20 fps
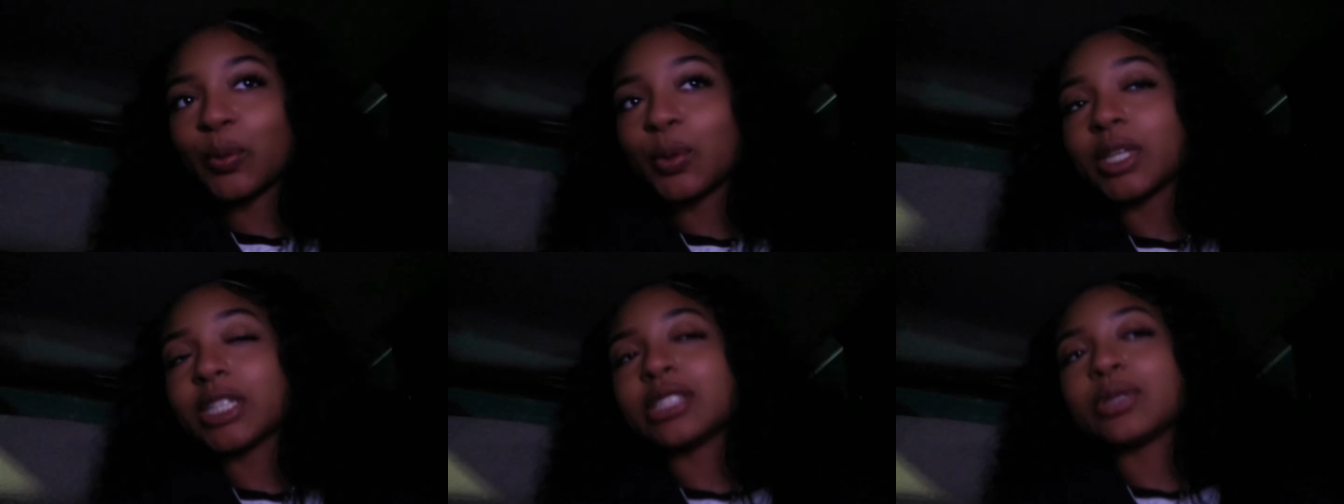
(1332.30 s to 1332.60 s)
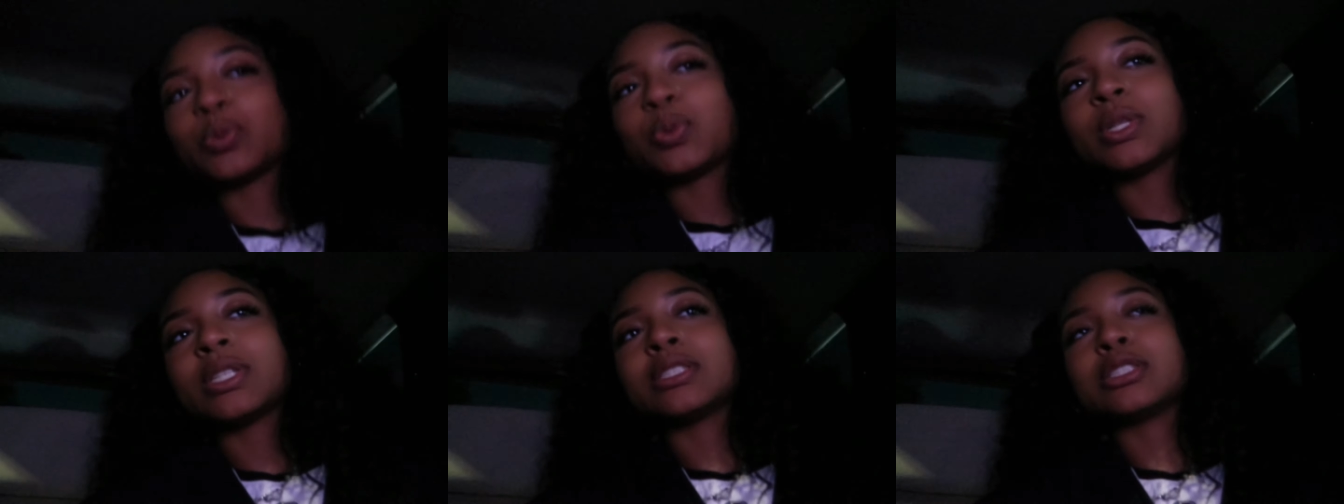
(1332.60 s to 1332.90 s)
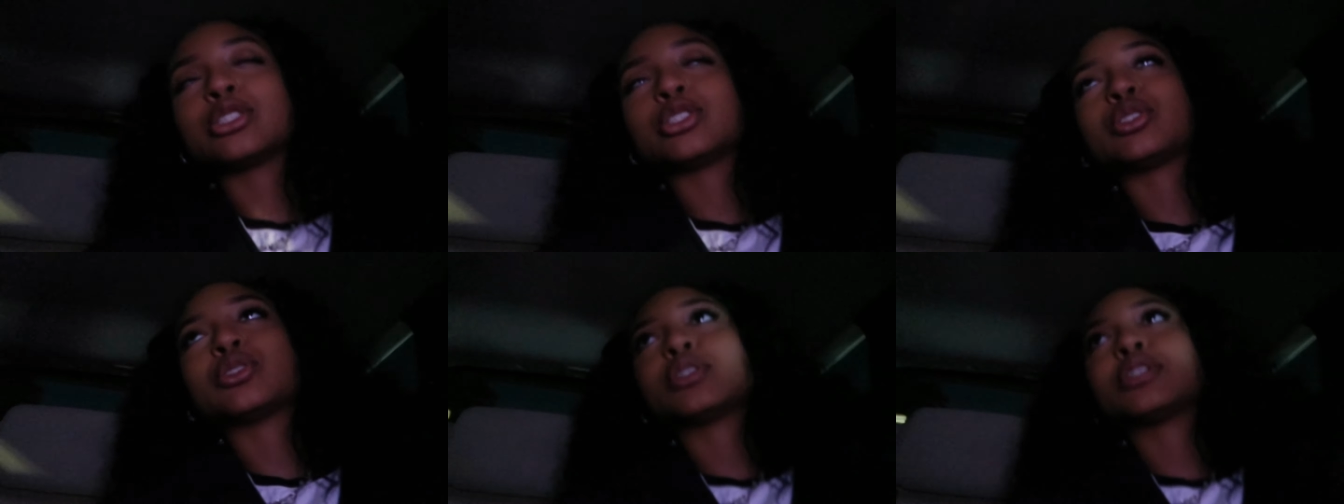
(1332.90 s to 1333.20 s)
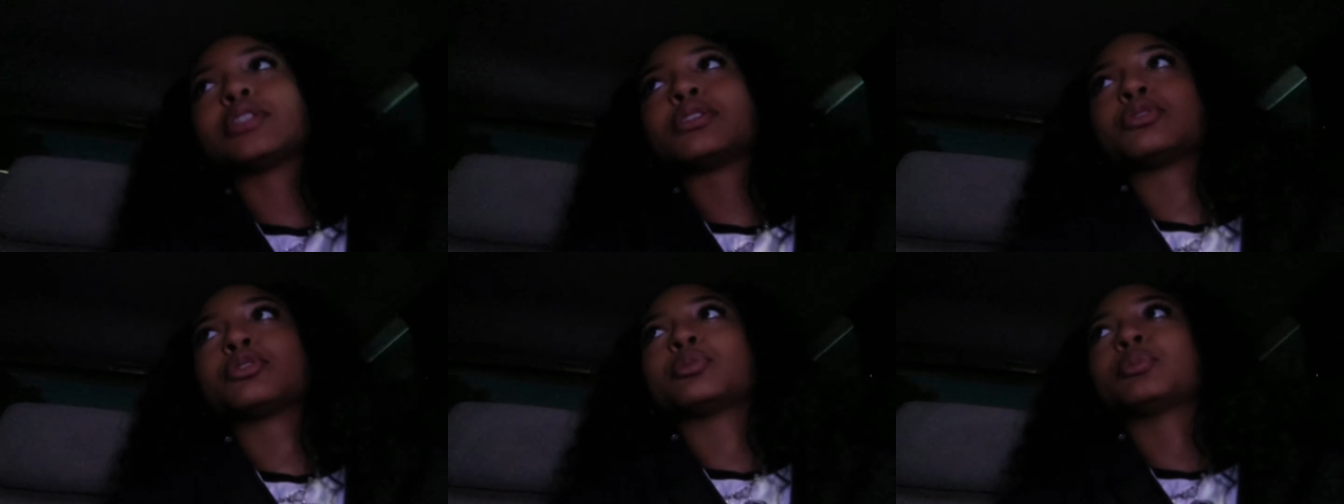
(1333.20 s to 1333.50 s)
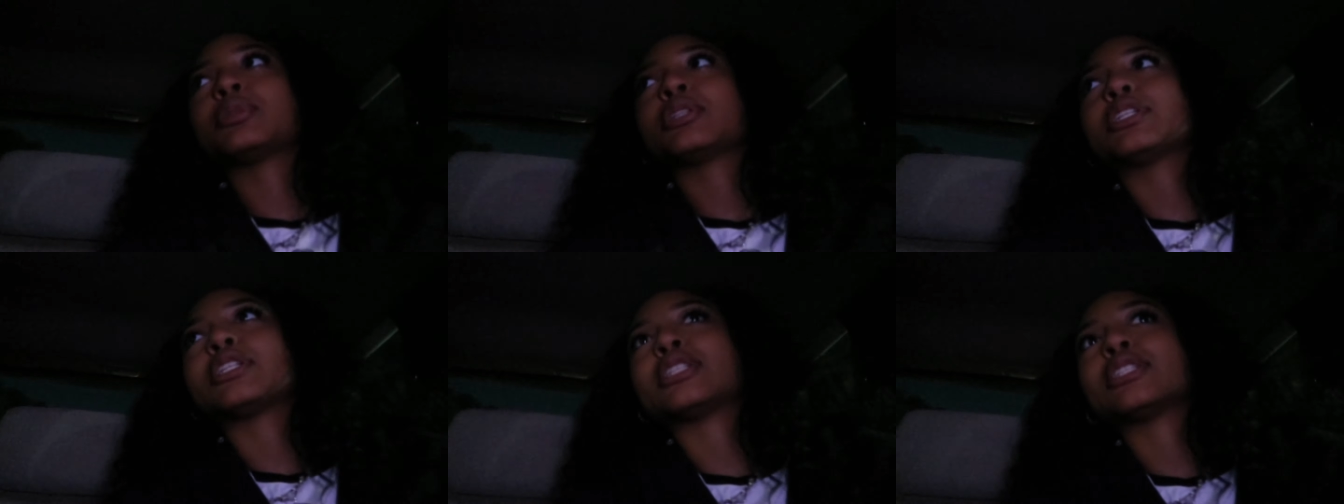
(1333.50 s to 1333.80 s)
we went straight
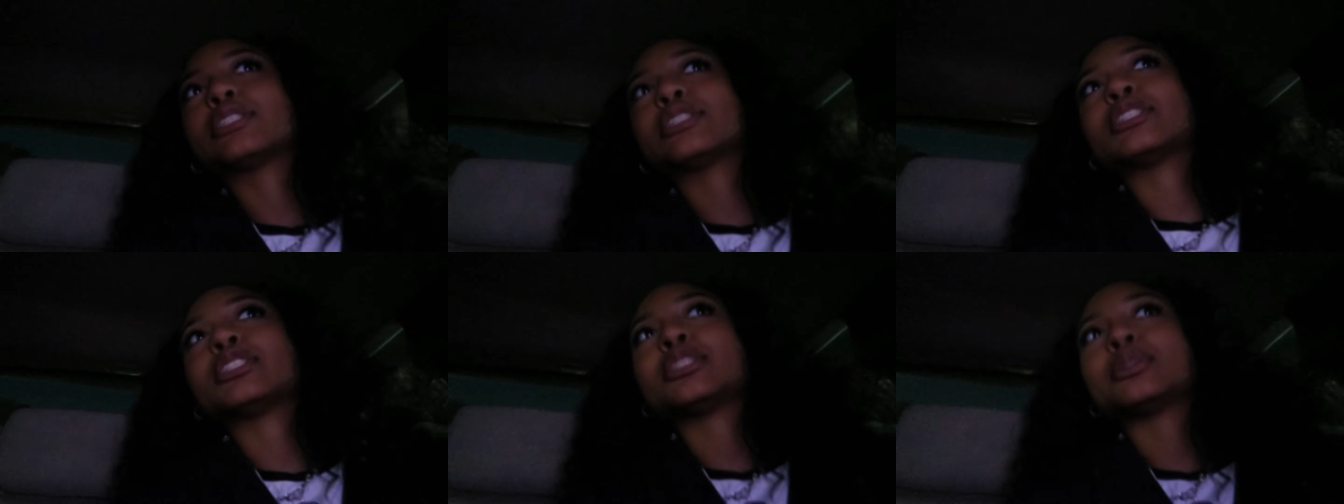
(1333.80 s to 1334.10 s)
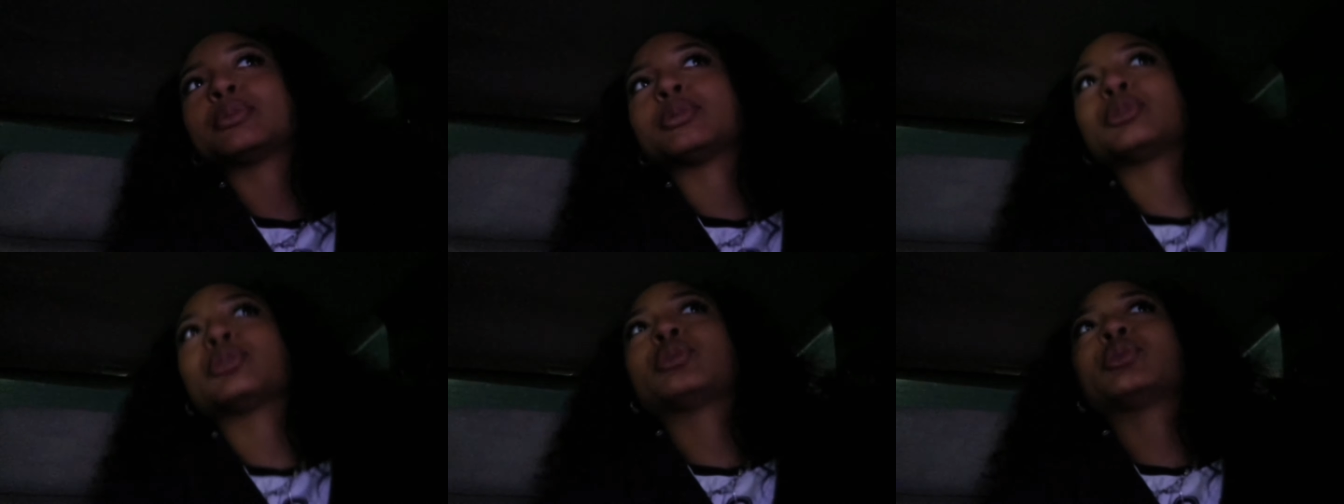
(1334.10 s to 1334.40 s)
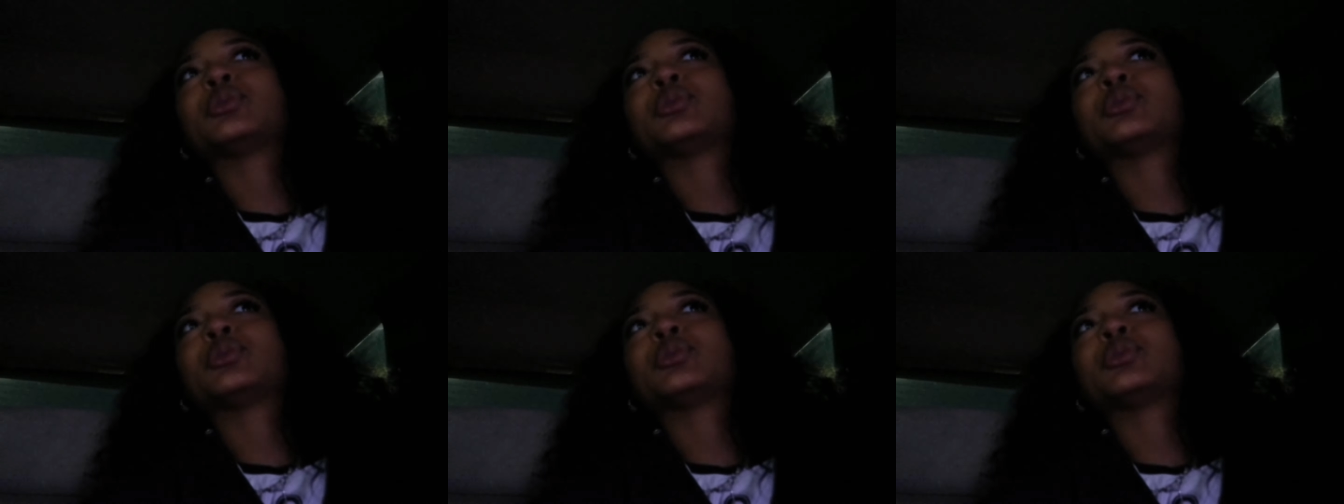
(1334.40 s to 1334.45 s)
from the club